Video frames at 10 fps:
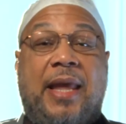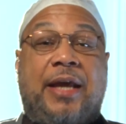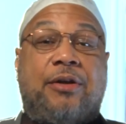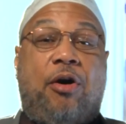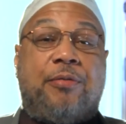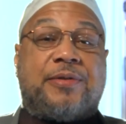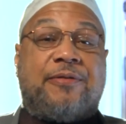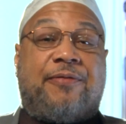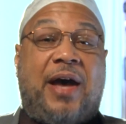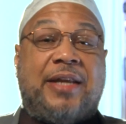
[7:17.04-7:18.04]
in hopes of
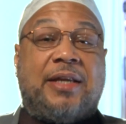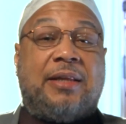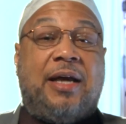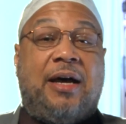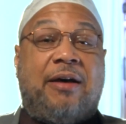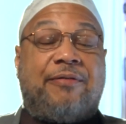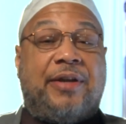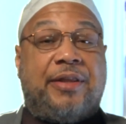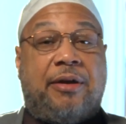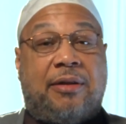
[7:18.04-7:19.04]
finding love
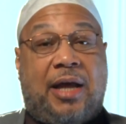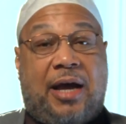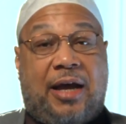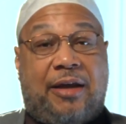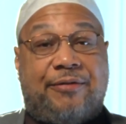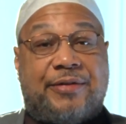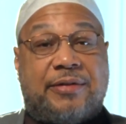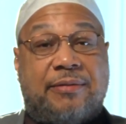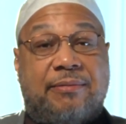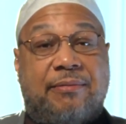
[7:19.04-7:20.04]
in their lives.